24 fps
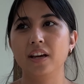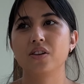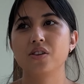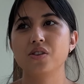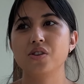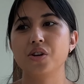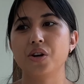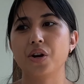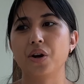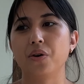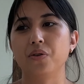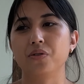you
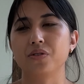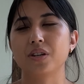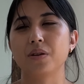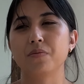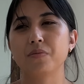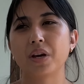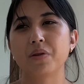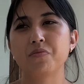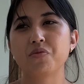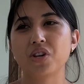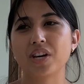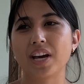know,
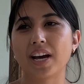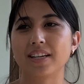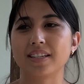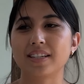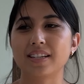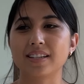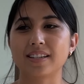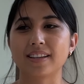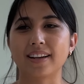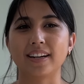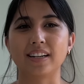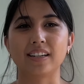sometimes she has
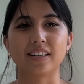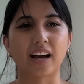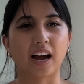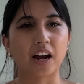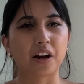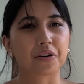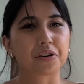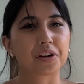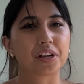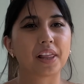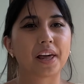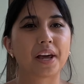these like
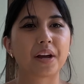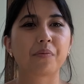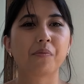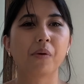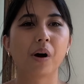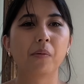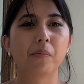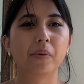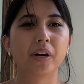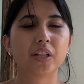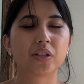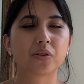diary-like
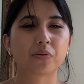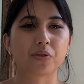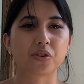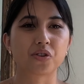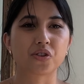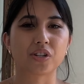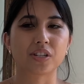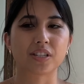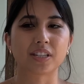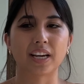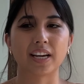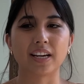moments where
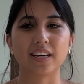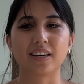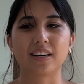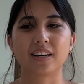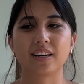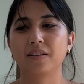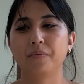she's like